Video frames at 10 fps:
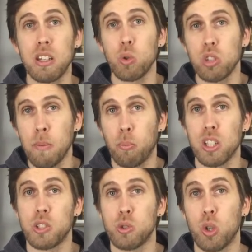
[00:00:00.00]
so he can
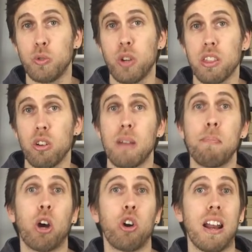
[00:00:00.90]
invest his time and effort
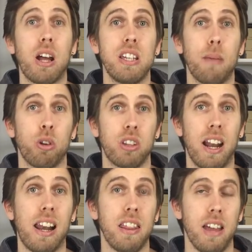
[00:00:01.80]
in adapting or
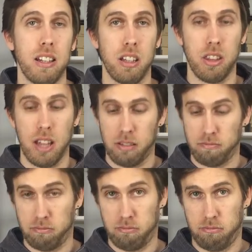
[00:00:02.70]
improving the
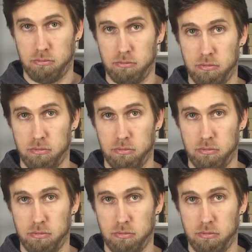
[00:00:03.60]
initial idea.